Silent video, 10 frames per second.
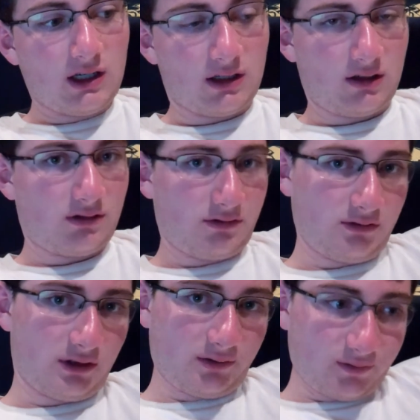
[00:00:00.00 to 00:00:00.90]
you know,
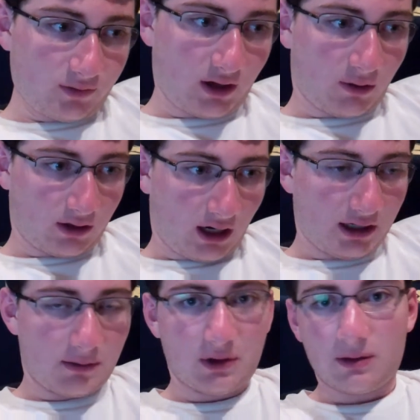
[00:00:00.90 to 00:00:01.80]
I
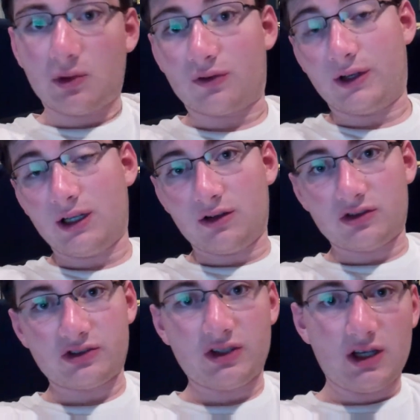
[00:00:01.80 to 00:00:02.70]
need to put up more
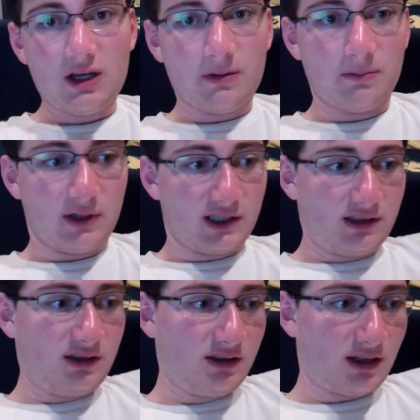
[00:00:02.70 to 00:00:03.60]
videos.
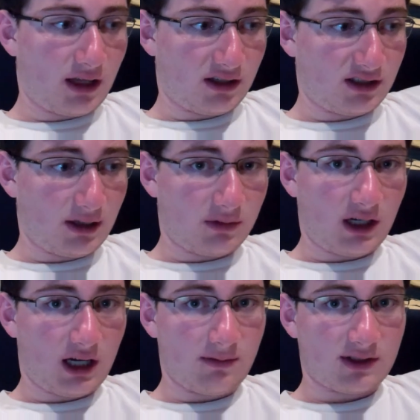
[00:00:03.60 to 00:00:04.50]
But at the same
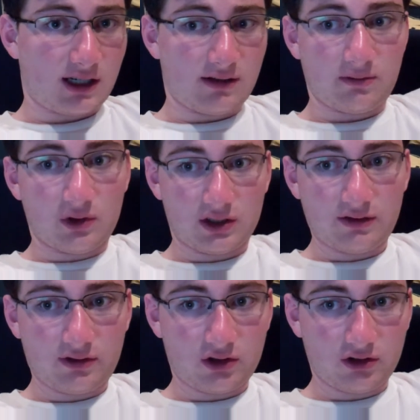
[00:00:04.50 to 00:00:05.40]
time, it's kind of more
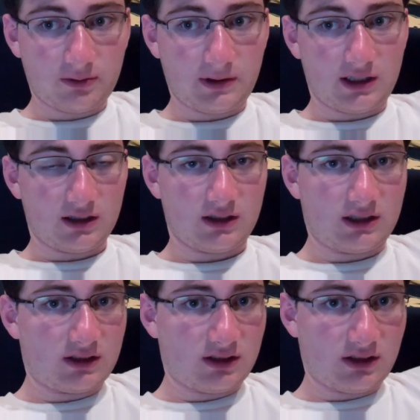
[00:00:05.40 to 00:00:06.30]
difficult
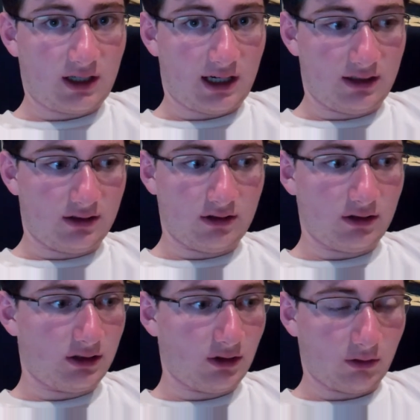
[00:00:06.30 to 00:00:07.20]
because I
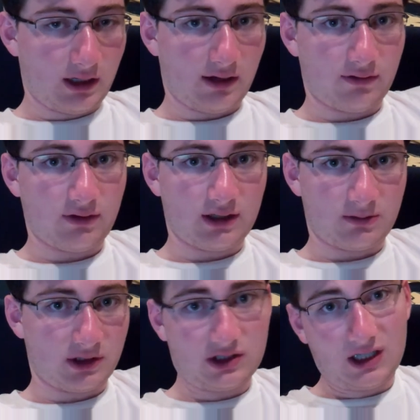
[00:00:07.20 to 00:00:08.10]
don't have as
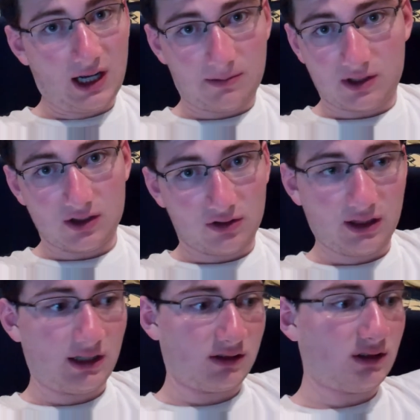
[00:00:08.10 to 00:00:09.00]
much time to do
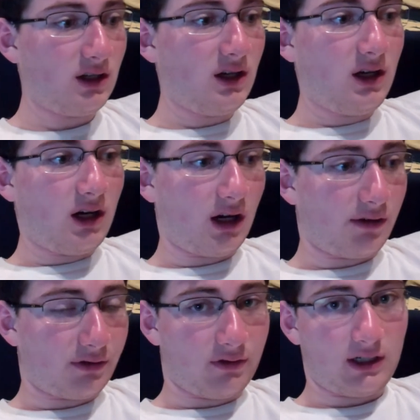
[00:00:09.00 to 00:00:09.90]
things
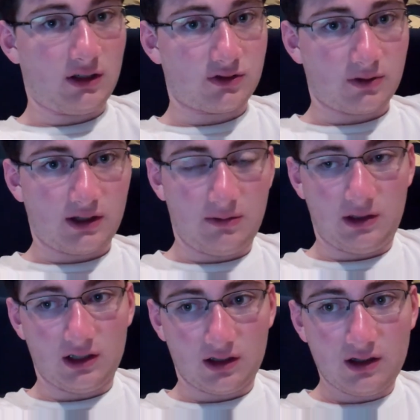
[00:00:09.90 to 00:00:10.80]
for videos with him
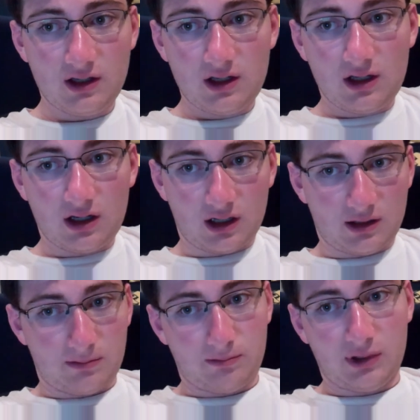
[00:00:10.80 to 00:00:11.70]
here.
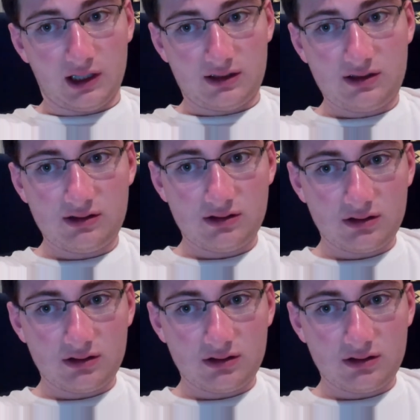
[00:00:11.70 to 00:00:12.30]
But